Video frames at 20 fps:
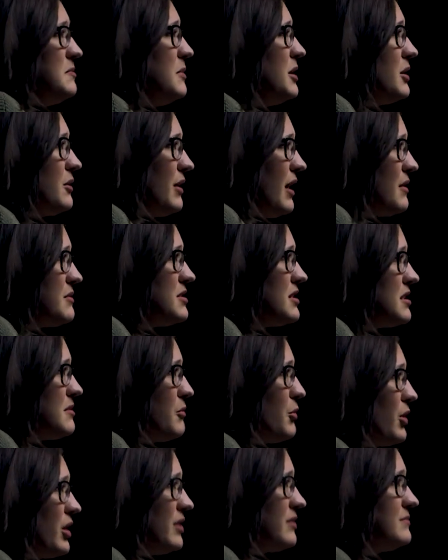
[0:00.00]
be around
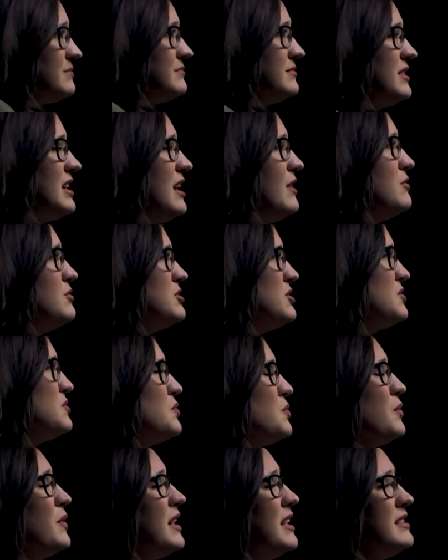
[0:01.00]
anymore, that I was just
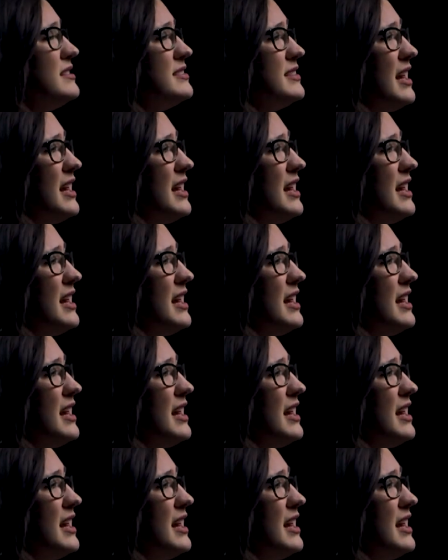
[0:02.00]
weighed